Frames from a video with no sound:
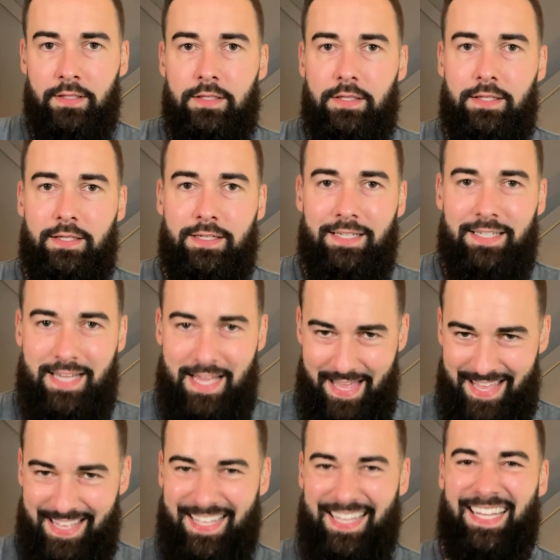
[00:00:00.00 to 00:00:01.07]
Like, you know, they
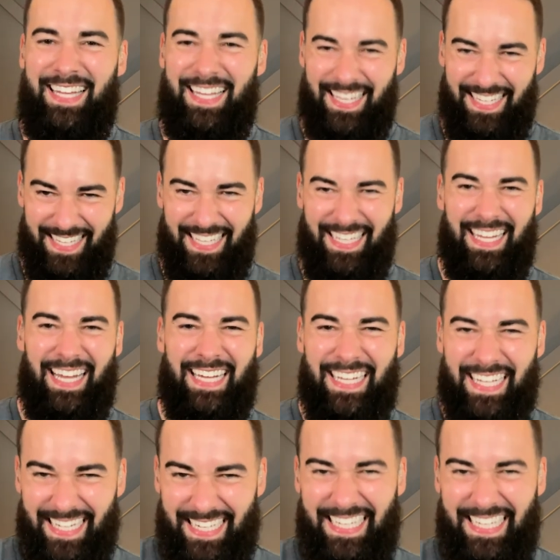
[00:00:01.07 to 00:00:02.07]
were making jokes and,